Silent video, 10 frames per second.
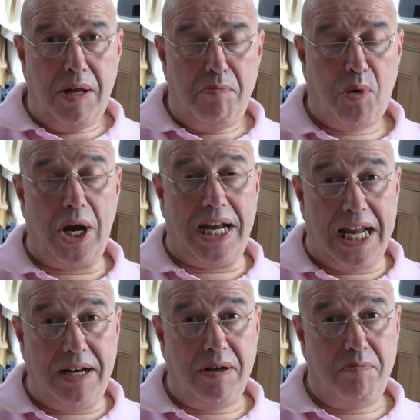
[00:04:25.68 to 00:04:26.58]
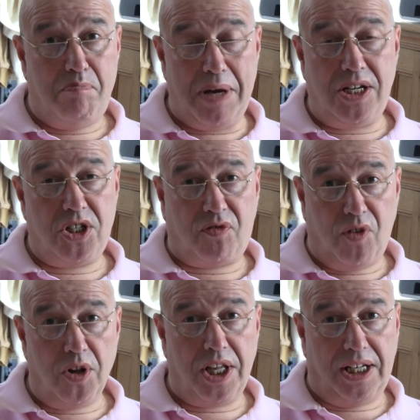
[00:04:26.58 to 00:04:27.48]
putting in bids
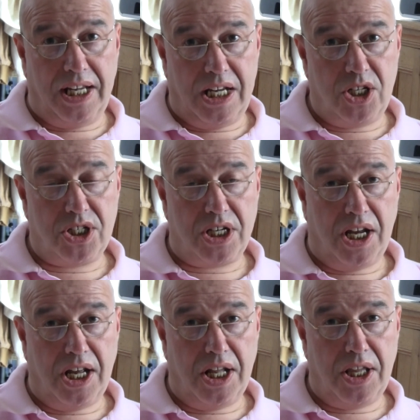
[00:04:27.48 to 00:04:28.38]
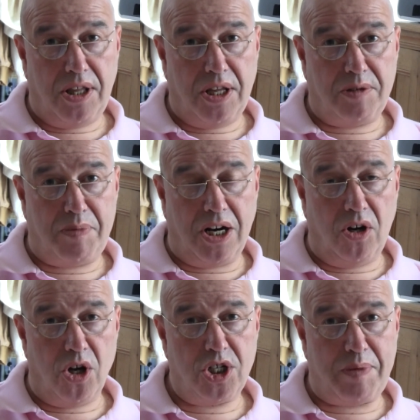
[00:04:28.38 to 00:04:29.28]
for the lease. Uh, that there's been a
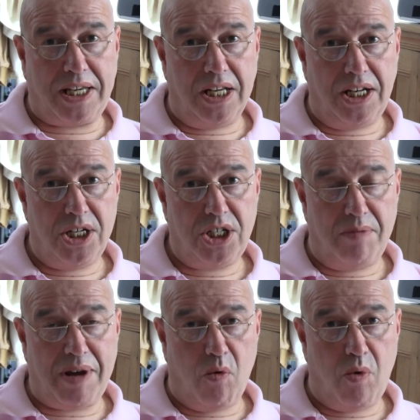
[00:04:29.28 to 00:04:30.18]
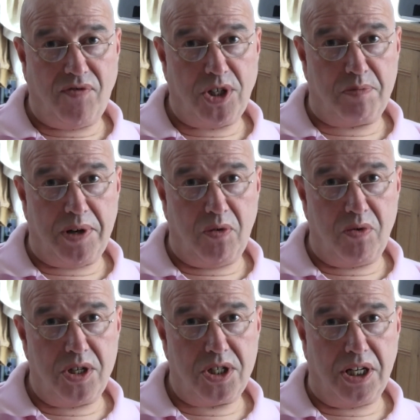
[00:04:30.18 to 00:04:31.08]
lot of speculation about
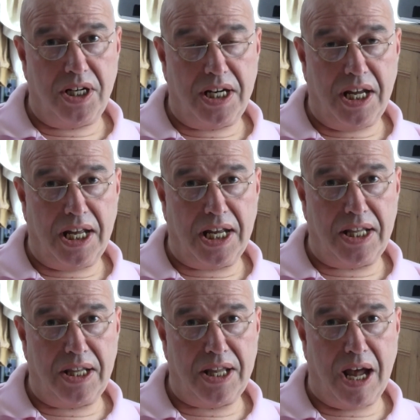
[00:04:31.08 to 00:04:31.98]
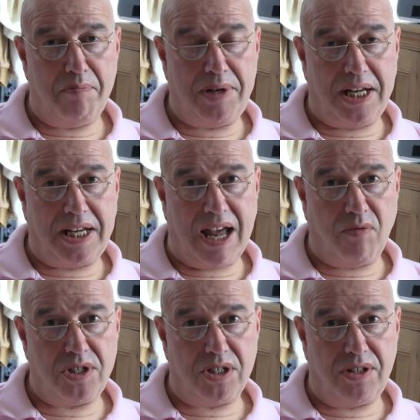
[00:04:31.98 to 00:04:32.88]
Wetherspoons and uh, that being
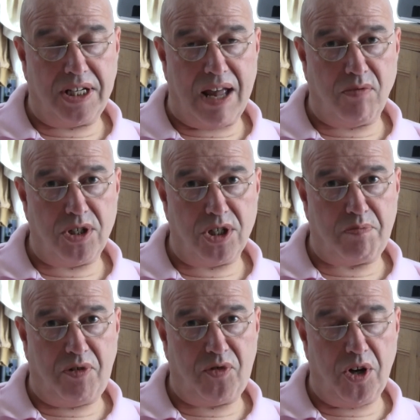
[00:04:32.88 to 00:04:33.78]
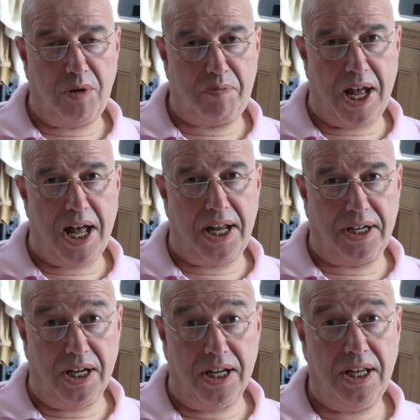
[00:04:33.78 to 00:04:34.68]
council the council's preferred
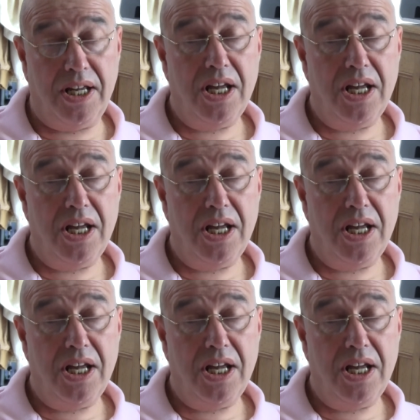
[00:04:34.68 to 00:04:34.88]
partner.